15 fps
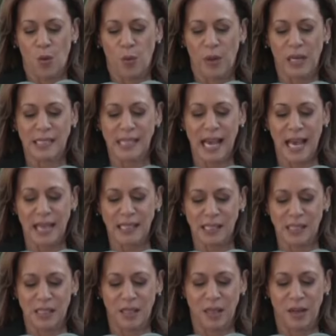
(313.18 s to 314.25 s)
What is
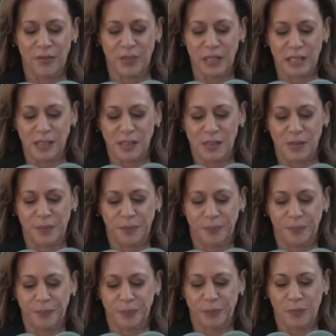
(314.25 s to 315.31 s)
asked of us?
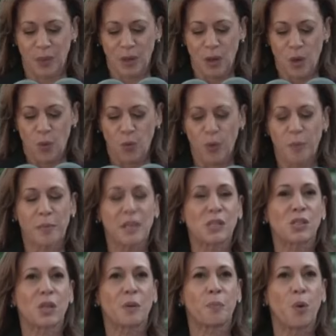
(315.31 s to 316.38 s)
We
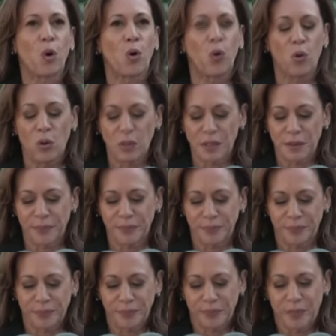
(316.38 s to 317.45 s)
must uphold
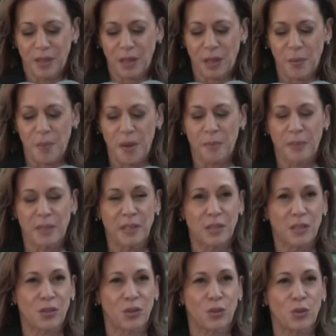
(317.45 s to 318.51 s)
the
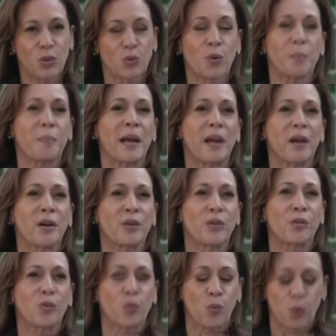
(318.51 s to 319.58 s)
commitment to
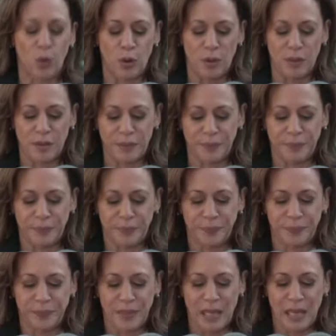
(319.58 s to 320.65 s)
repair the world
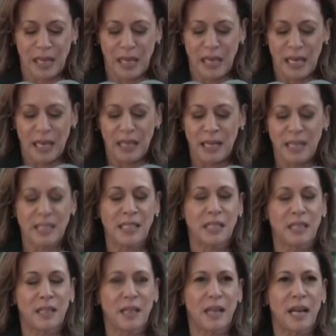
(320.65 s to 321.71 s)
an
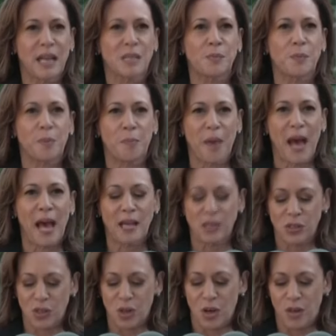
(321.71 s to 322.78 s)
idea that has been
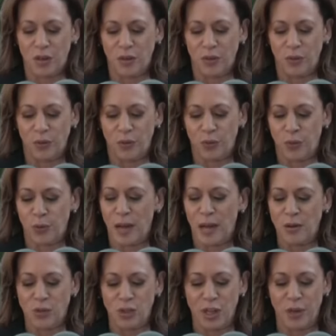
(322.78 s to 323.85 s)
passed on
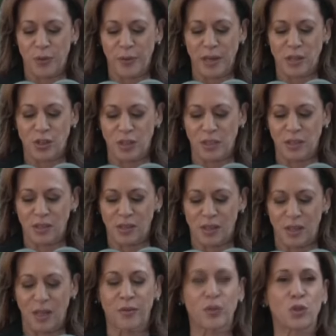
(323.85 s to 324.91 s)
throughout
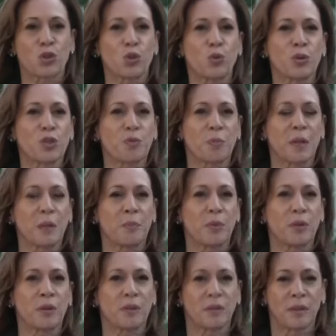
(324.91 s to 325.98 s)
generations of the Jewish
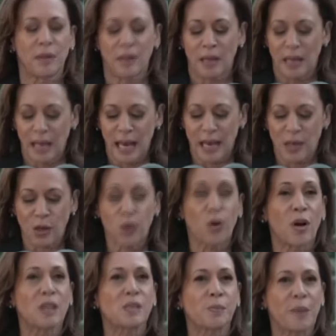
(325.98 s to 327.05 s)
people and
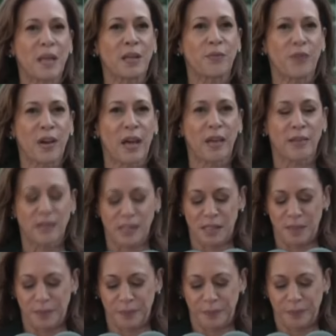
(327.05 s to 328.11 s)
across many faiths.